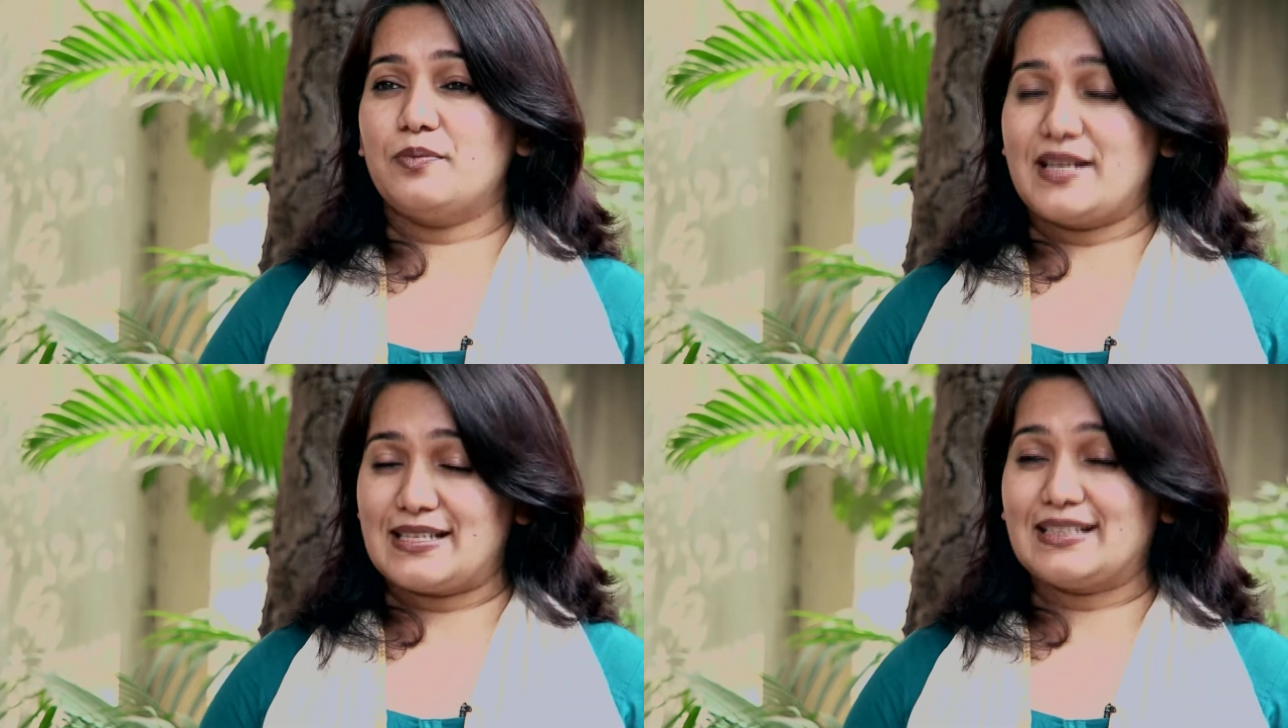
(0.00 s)

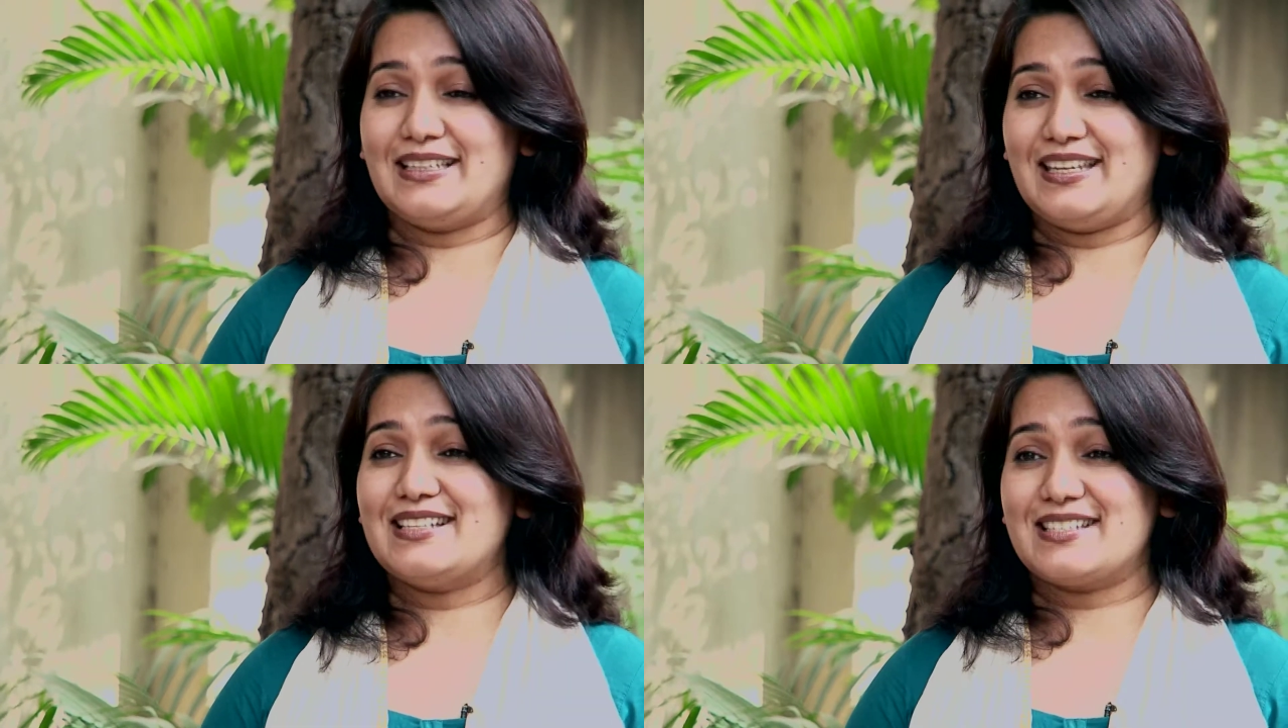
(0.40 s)
basically
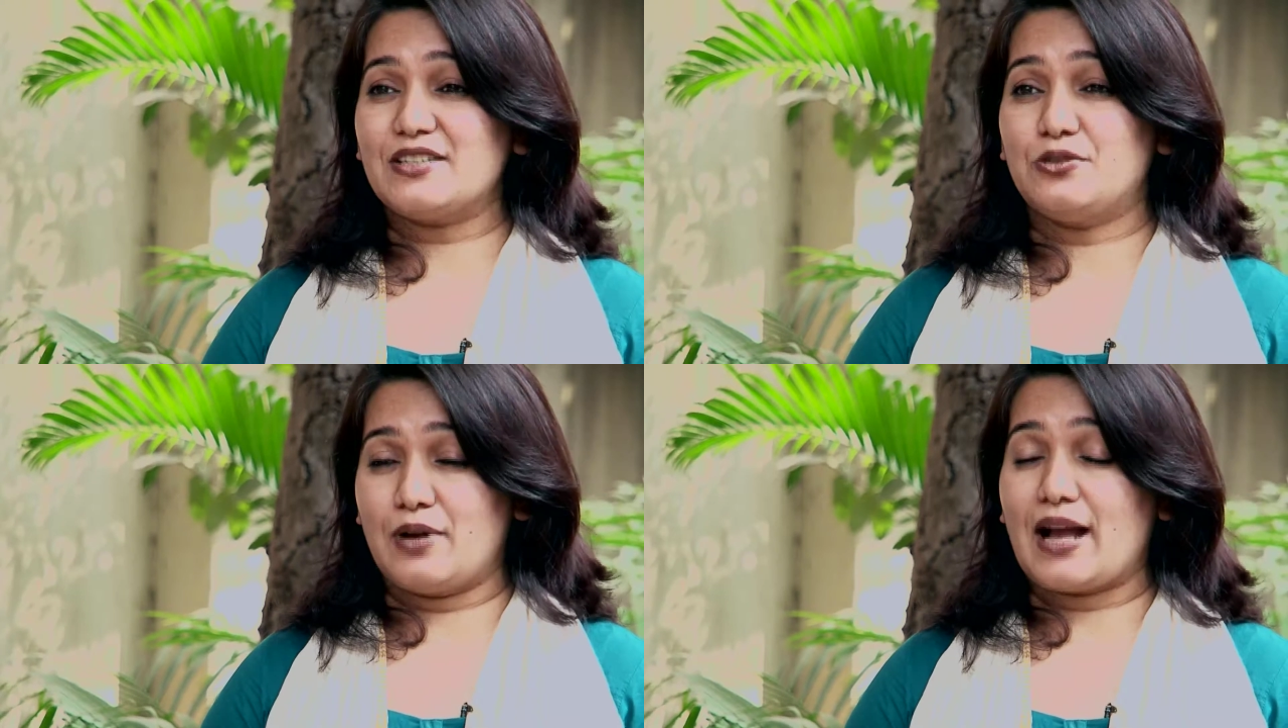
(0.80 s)
needs
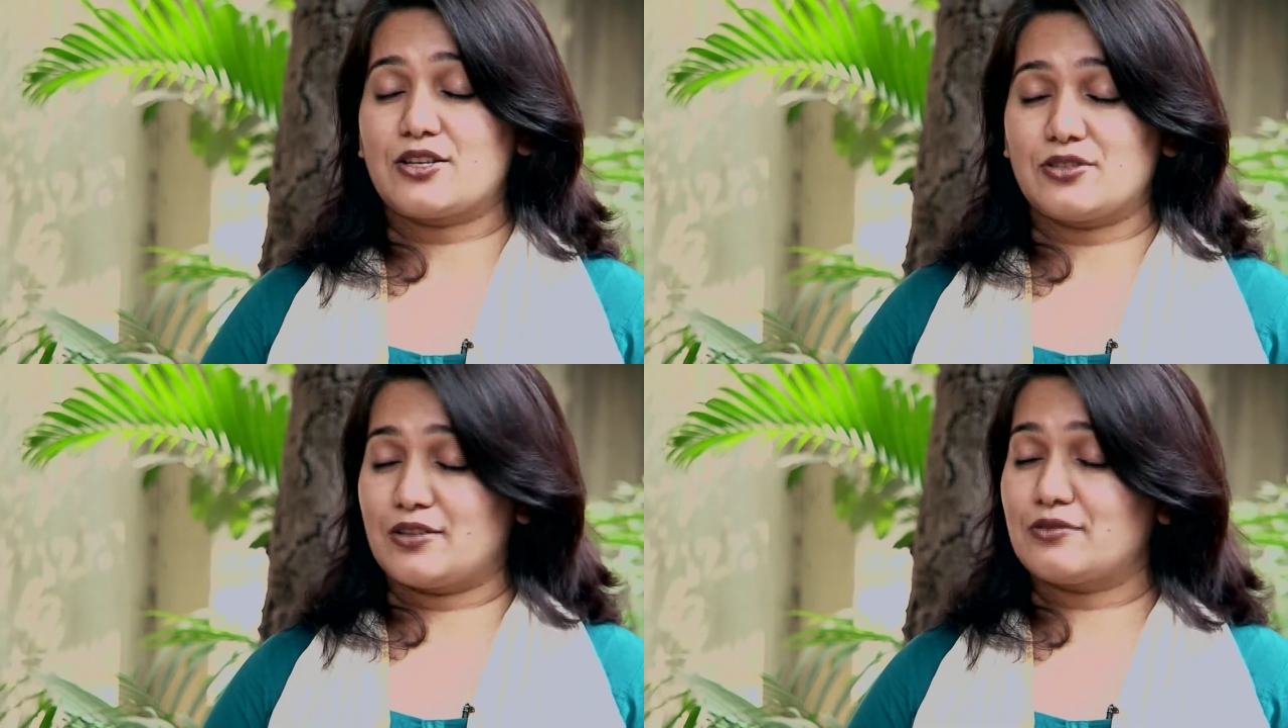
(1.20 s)
it, who
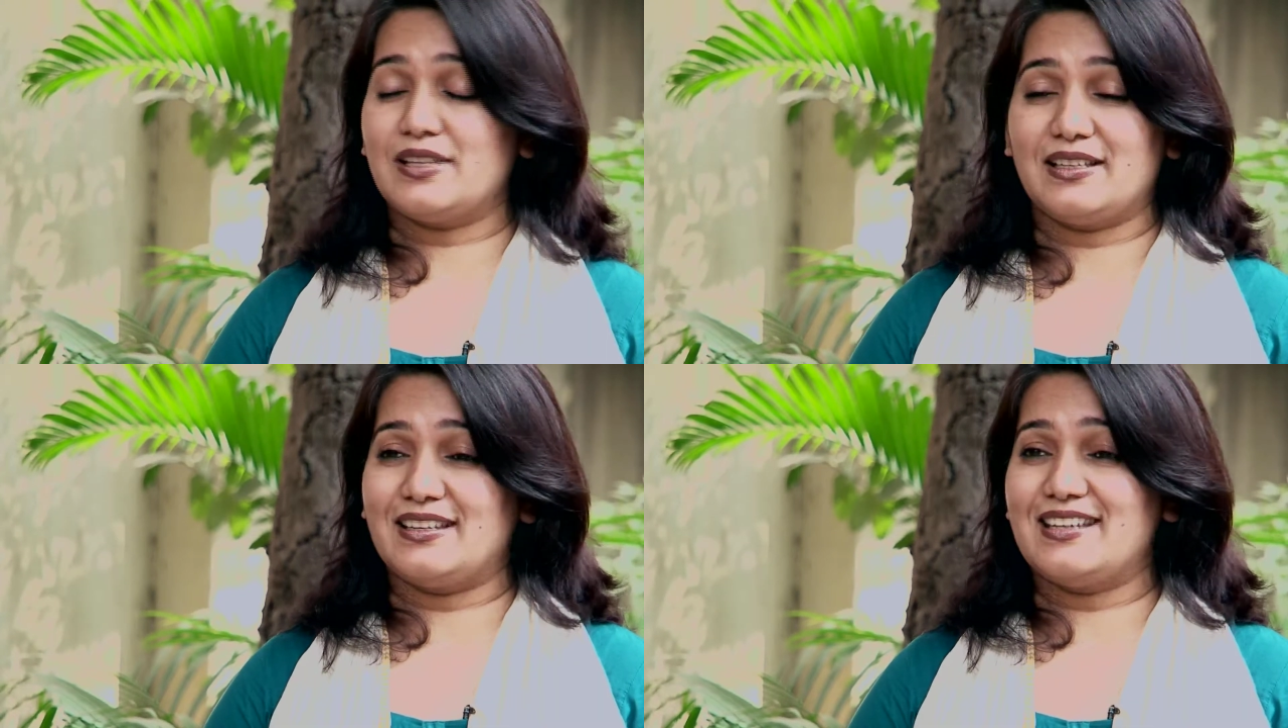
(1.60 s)
actually
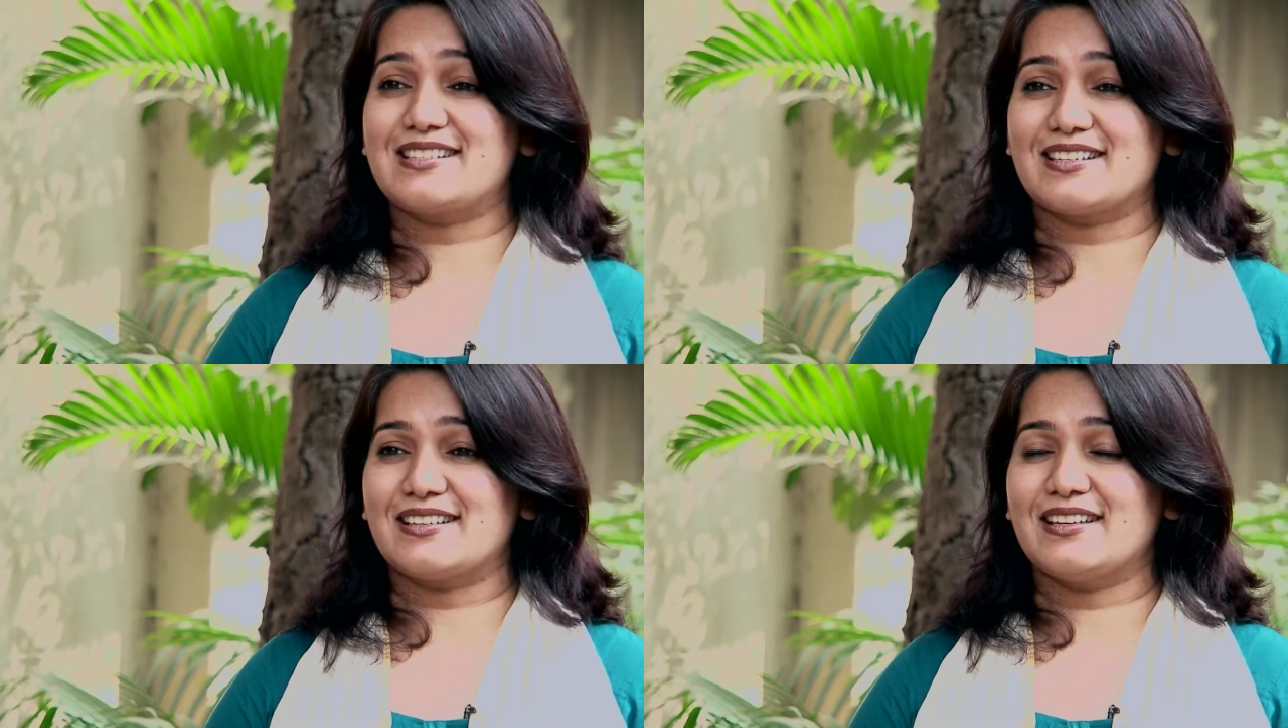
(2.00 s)
really
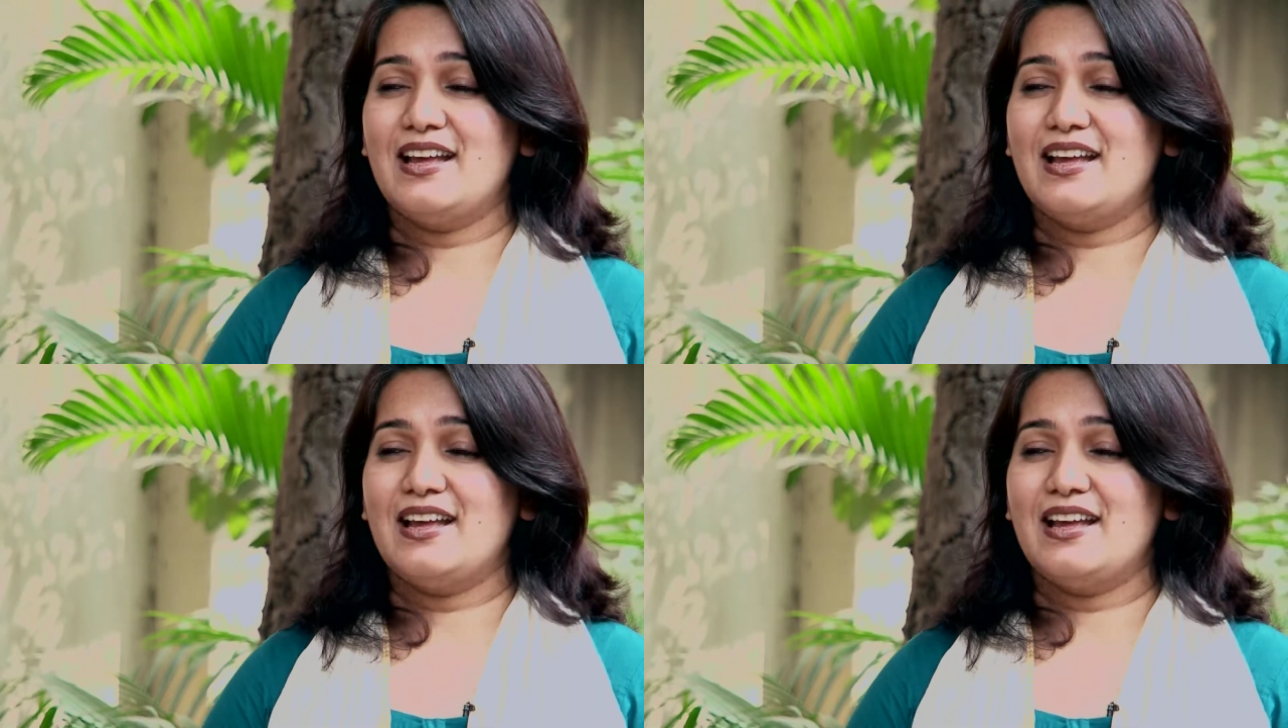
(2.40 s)
needs it.